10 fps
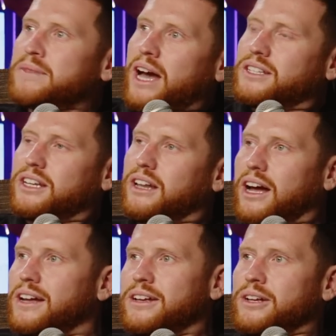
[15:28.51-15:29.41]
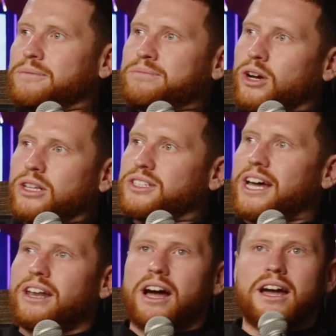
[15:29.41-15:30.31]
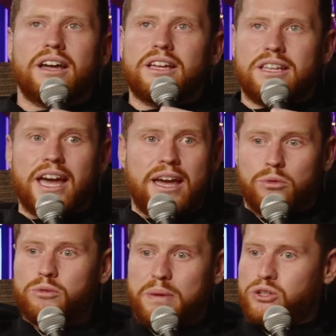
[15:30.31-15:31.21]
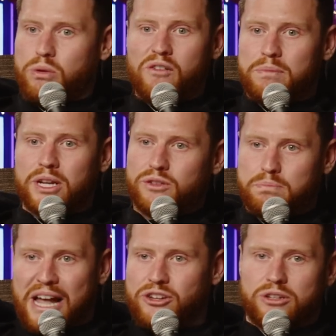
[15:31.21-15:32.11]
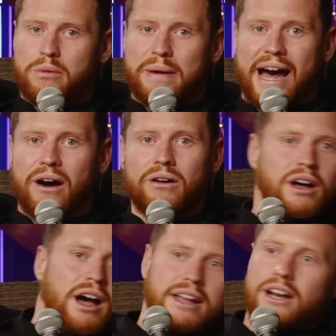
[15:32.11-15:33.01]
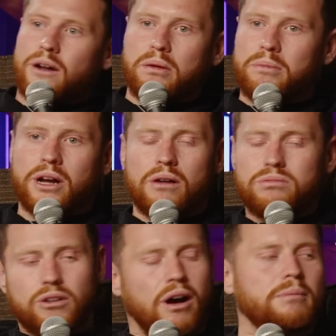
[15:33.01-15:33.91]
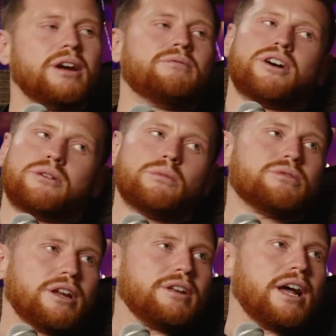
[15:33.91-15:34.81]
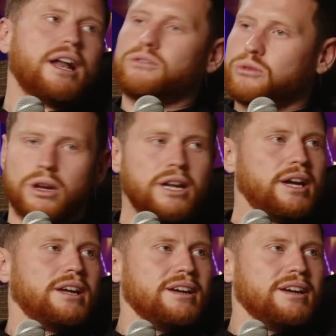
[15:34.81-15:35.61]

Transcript: And I said like, you got to understand like. It would be 12 minutes of bashing him about, and then I'd probably go, "You're right, mate. Fucking well done on that. That was quality."